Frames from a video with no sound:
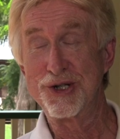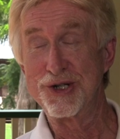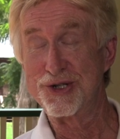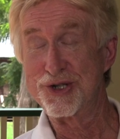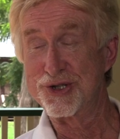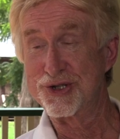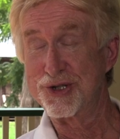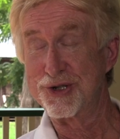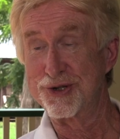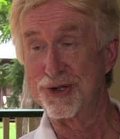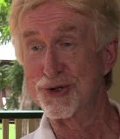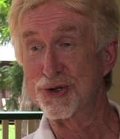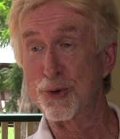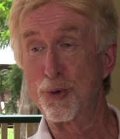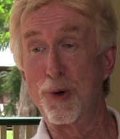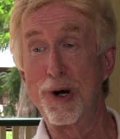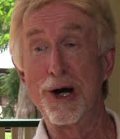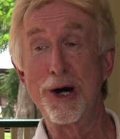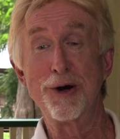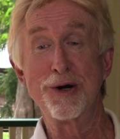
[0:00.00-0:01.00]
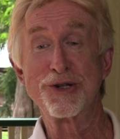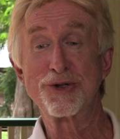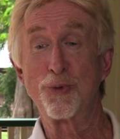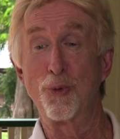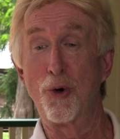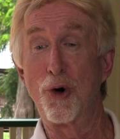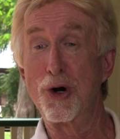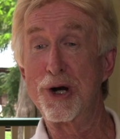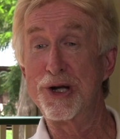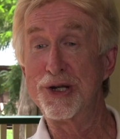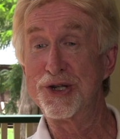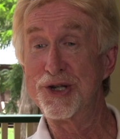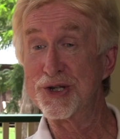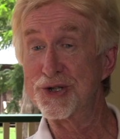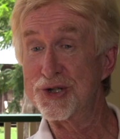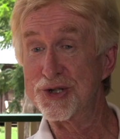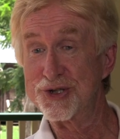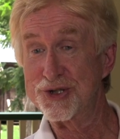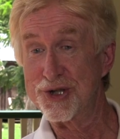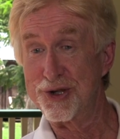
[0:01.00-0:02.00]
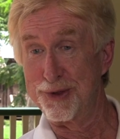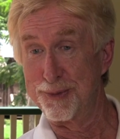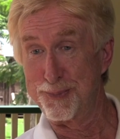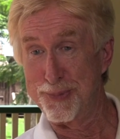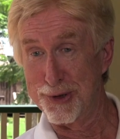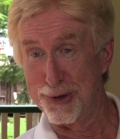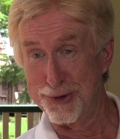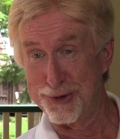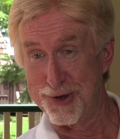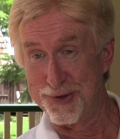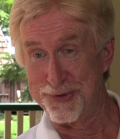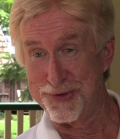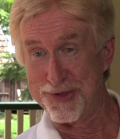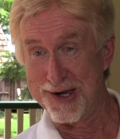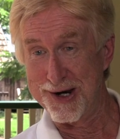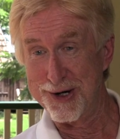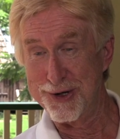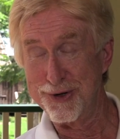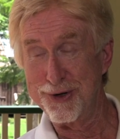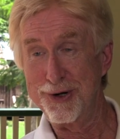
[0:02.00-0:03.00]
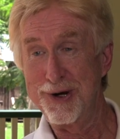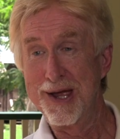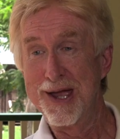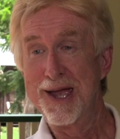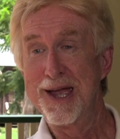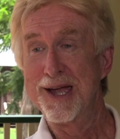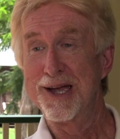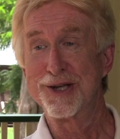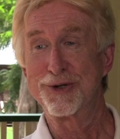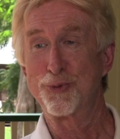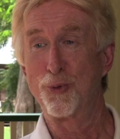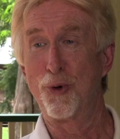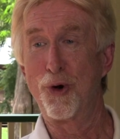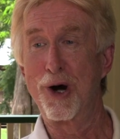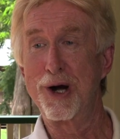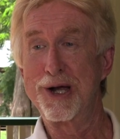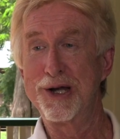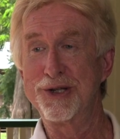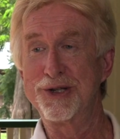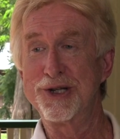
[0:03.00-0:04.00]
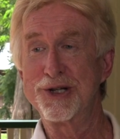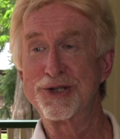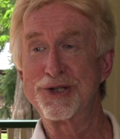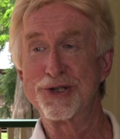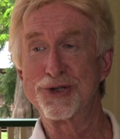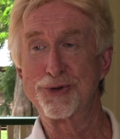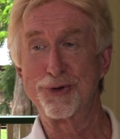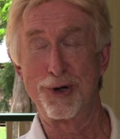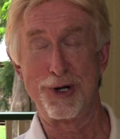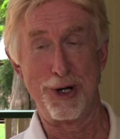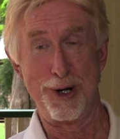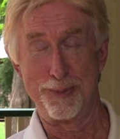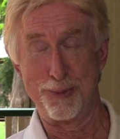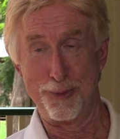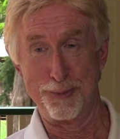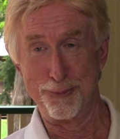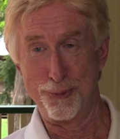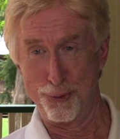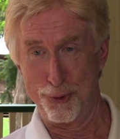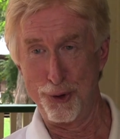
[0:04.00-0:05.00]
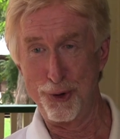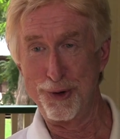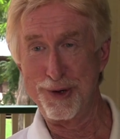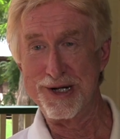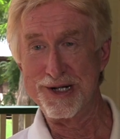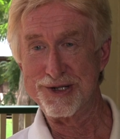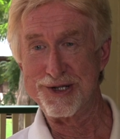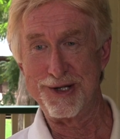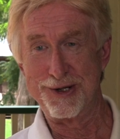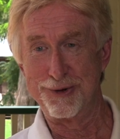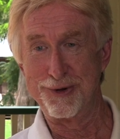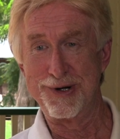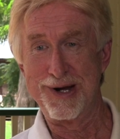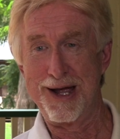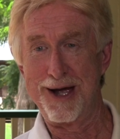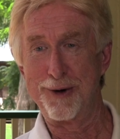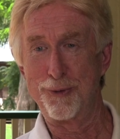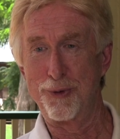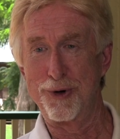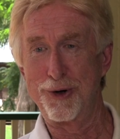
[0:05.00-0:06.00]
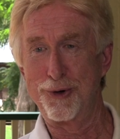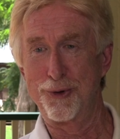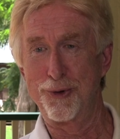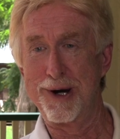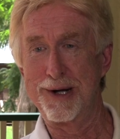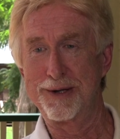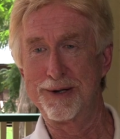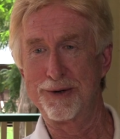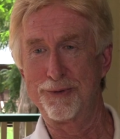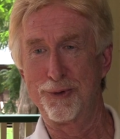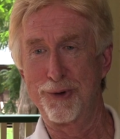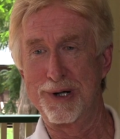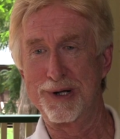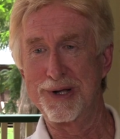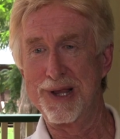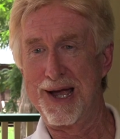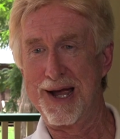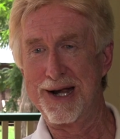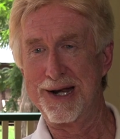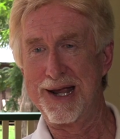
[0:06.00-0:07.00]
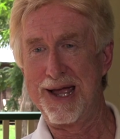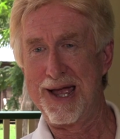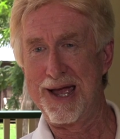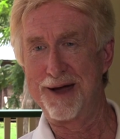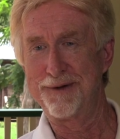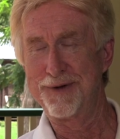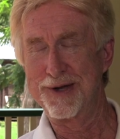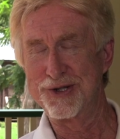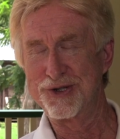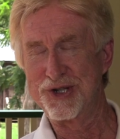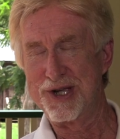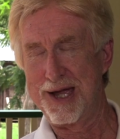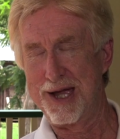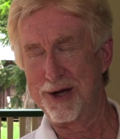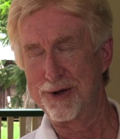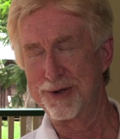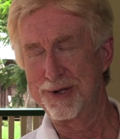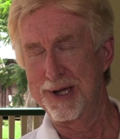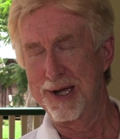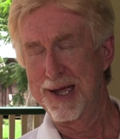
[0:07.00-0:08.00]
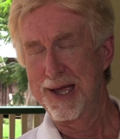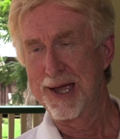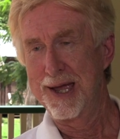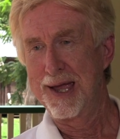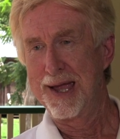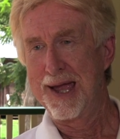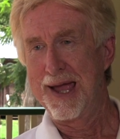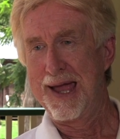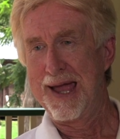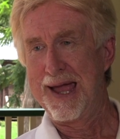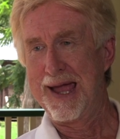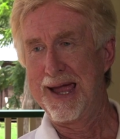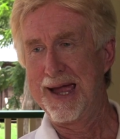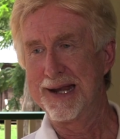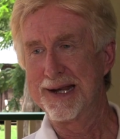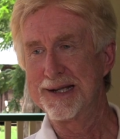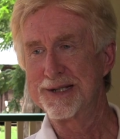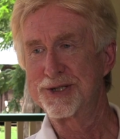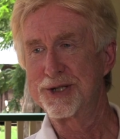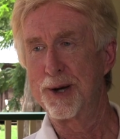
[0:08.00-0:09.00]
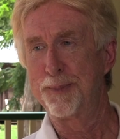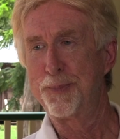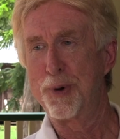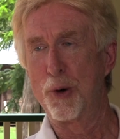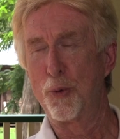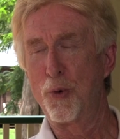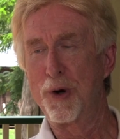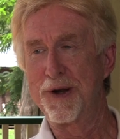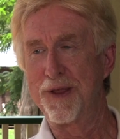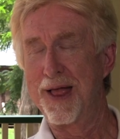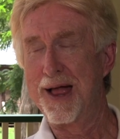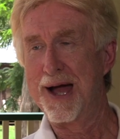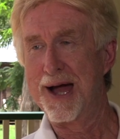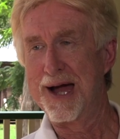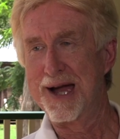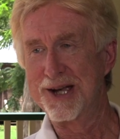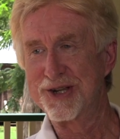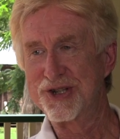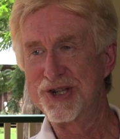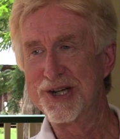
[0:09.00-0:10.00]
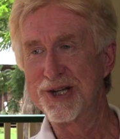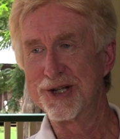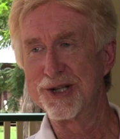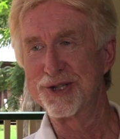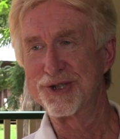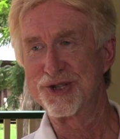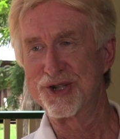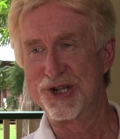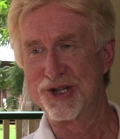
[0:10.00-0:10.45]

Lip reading: distance to the square. It's walking distance to the Pendleton Theater. It's walking distance to a couple breweries that are now we're glad to have in town. And it's up on one of the highest hills